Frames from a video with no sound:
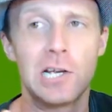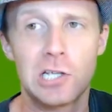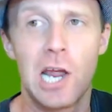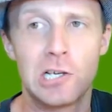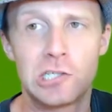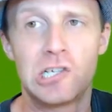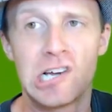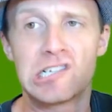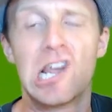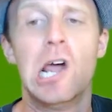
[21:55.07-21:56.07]
It's it's
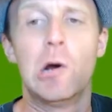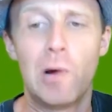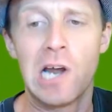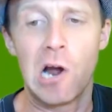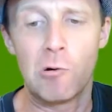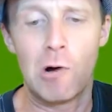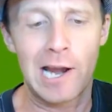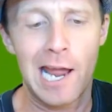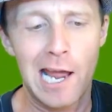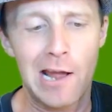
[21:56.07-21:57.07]
just we don't
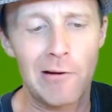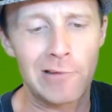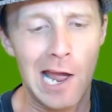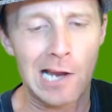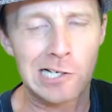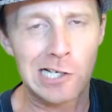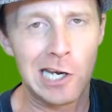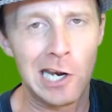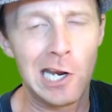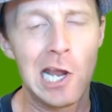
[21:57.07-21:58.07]
want to have that
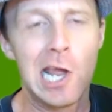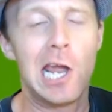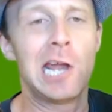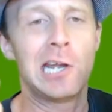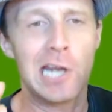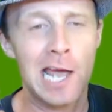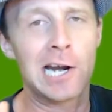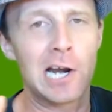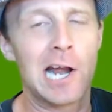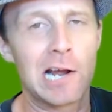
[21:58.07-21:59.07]
see in the
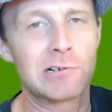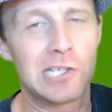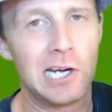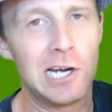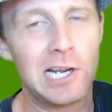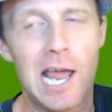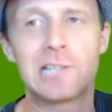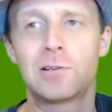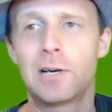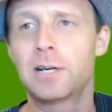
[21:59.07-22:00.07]
editor now. See,
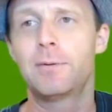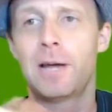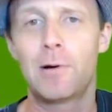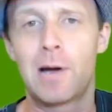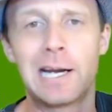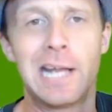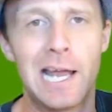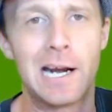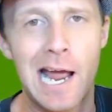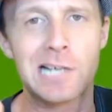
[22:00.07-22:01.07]
that's we, we don't want it in
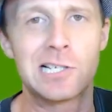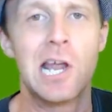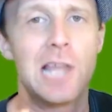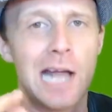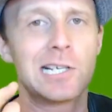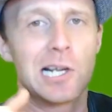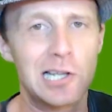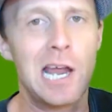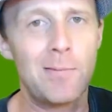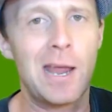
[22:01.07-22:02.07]
the editor. That's that's a
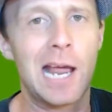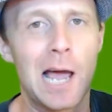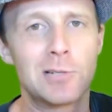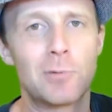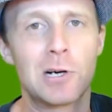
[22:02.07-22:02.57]
theming